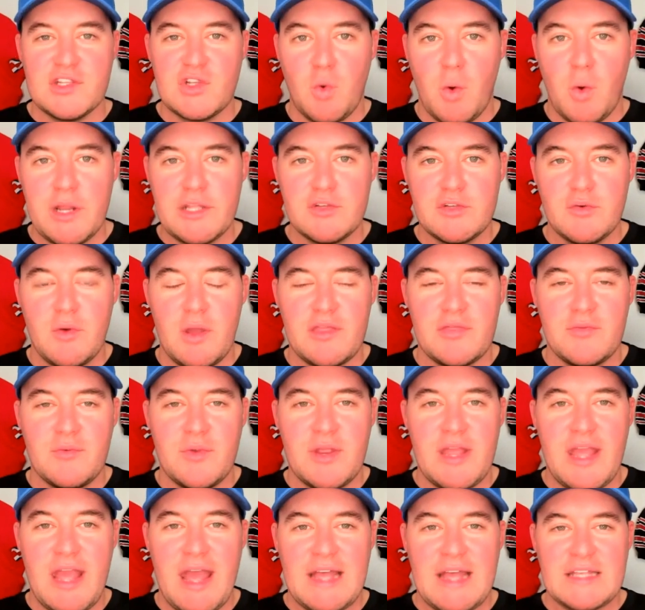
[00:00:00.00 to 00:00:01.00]
the twenty
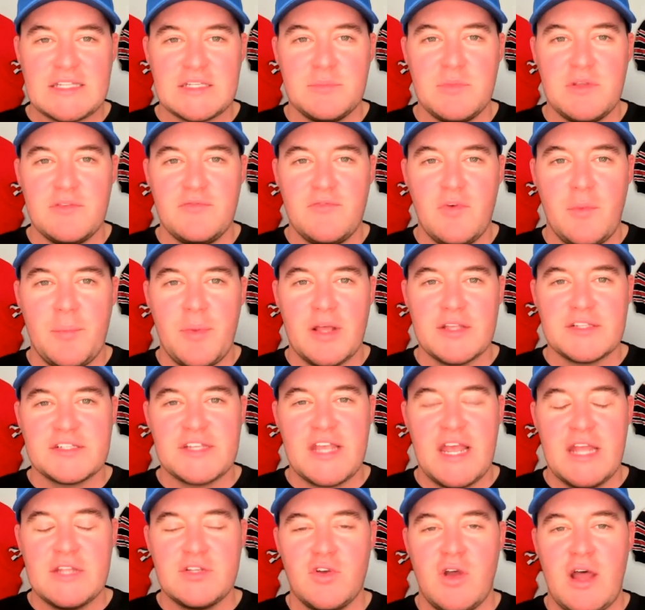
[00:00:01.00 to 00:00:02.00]
twenty-three S M U football
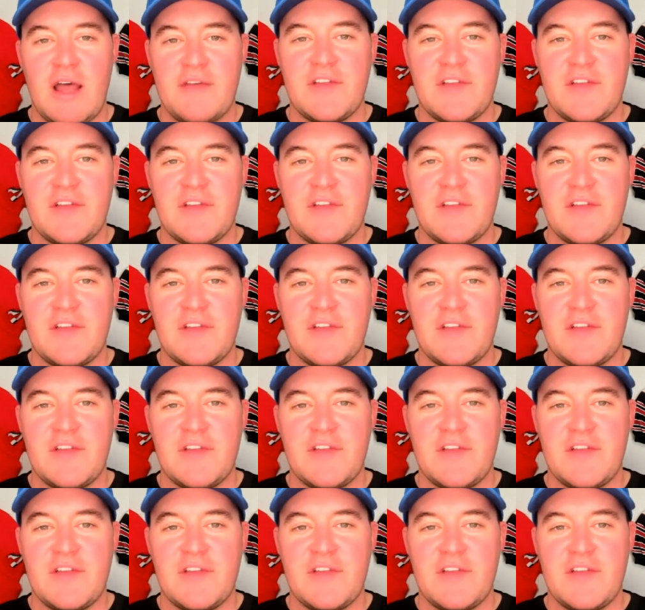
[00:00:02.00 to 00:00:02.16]
schedule.